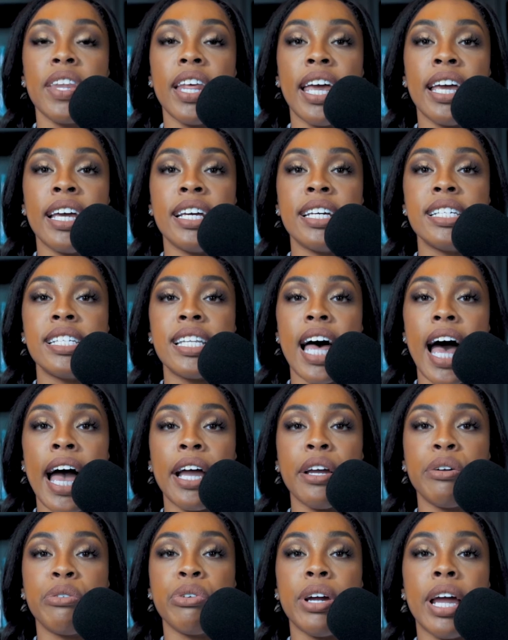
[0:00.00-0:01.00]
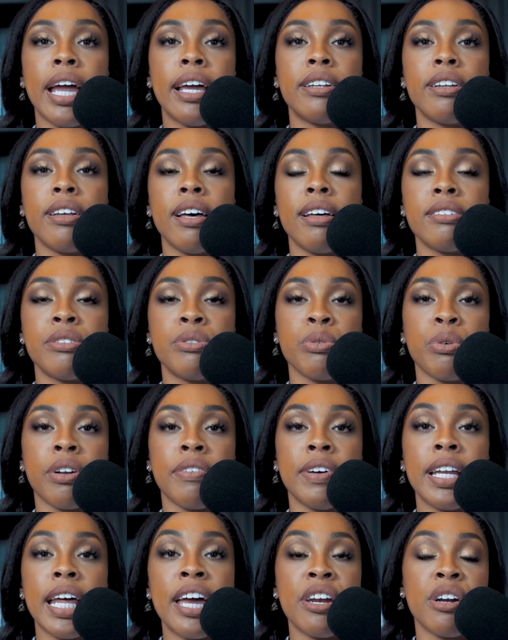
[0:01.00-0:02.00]
is I create sort of
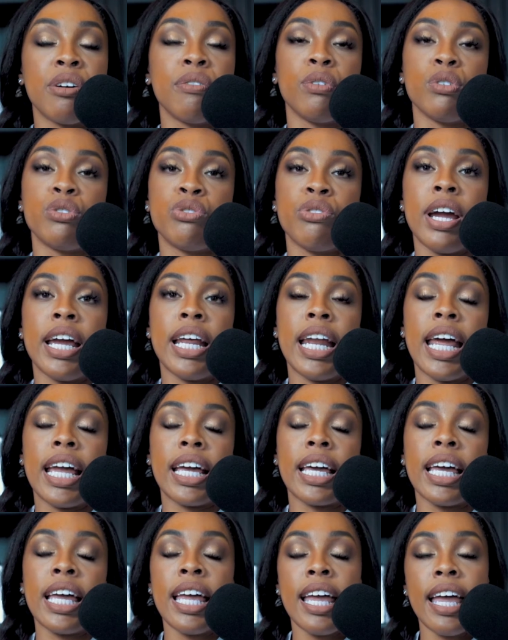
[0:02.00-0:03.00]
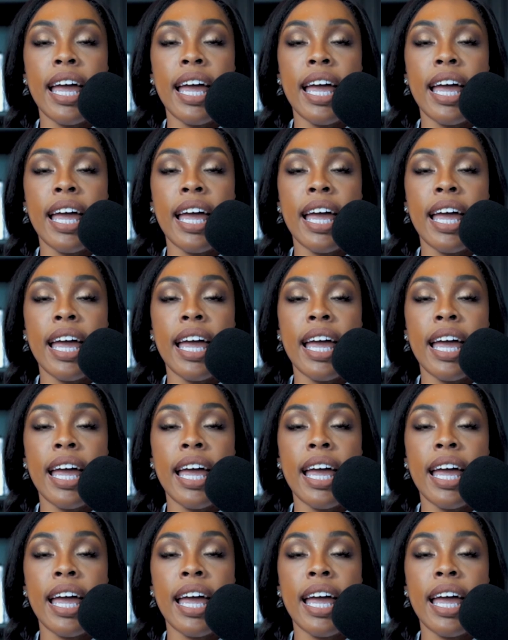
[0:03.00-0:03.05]
an interval training.